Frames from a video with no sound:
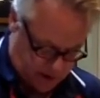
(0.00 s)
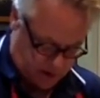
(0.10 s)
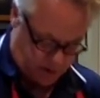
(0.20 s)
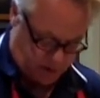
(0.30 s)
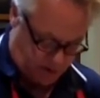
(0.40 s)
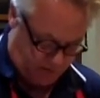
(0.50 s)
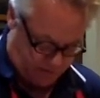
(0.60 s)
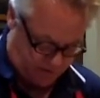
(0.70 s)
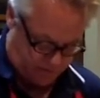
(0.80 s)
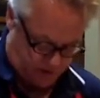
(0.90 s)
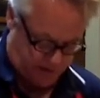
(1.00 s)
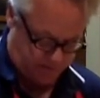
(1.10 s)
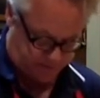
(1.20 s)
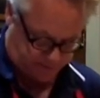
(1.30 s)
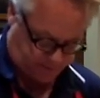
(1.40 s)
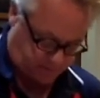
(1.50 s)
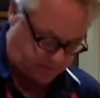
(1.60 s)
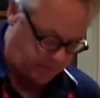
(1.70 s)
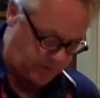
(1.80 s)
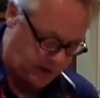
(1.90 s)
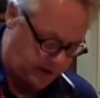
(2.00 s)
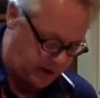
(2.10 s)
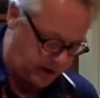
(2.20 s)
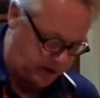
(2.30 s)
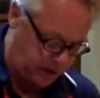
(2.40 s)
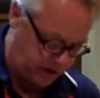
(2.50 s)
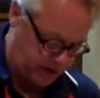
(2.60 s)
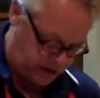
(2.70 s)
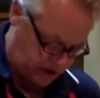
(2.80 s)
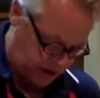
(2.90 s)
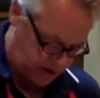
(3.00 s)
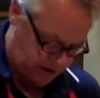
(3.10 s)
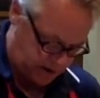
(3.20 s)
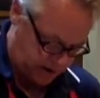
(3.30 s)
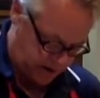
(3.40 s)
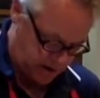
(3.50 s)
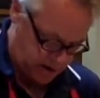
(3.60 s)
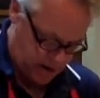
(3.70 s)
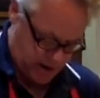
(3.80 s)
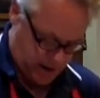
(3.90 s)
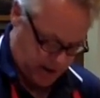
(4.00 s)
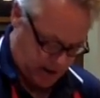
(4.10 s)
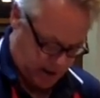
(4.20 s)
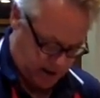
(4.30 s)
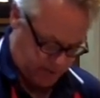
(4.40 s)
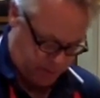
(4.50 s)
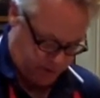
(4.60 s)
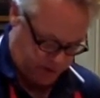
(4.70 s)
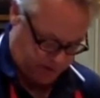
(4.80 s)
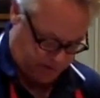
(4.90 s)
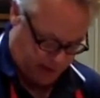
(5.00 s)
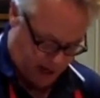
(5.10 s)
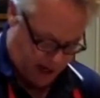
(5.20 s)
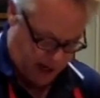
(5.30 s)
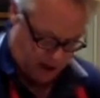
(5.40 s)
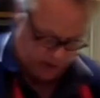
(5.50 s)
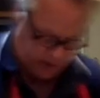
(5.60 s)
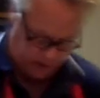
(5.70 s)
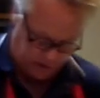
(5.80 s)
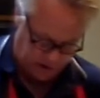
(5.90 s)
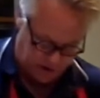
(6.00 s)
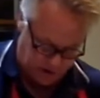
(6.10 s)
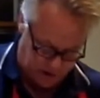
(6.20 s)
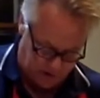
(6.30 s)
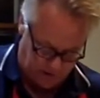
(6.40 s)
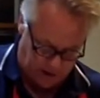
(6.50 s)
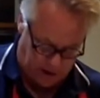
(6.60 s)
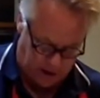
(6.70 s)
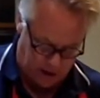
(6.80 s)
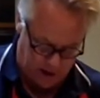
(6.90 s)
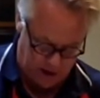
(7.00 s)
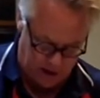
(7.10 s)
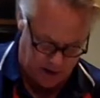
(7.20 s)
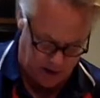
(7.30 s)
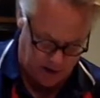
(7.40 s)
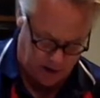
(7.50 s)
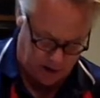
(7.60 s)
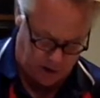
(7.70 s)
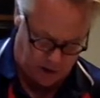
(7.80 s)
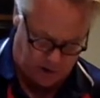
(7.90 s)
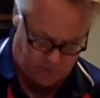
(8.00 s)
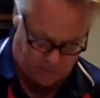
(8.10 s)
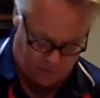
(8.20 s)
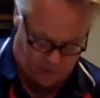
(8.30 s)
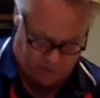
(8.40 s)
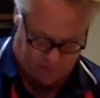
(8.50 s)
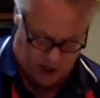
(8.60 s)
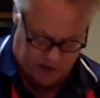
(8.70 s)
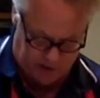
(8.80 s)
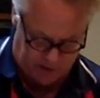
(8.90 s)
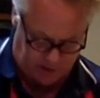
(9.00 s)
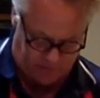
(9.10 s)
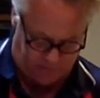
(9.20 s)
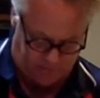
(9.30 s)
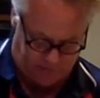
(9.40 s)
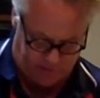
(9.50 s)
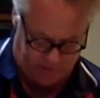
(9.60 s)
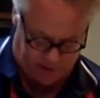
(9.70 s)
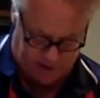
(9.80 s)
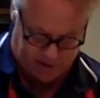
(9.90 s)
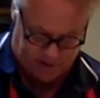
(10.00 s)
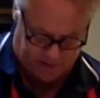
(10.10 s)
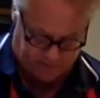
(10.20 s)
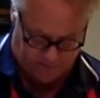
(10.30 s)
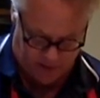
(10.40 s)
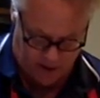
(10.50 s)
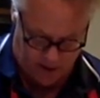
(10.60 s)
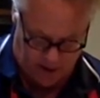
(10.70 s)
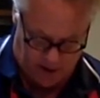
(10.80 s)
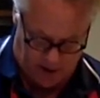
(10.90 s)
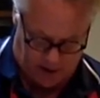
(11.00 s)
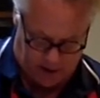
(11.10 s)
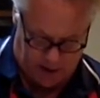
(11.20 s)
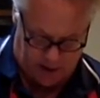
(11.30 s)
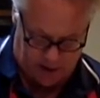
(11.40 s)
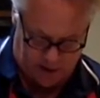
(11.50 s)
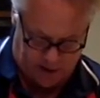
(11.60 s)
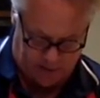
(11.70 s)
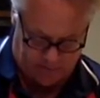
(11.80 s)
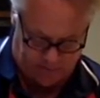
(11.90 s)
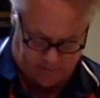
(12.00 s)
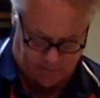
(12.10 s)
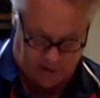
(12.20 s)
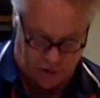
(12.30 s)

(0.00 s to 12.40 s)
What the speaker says: to 350. Get a cookie sheet and put the pie on the cookie sheet and cook it for approximately 50 minutes. And make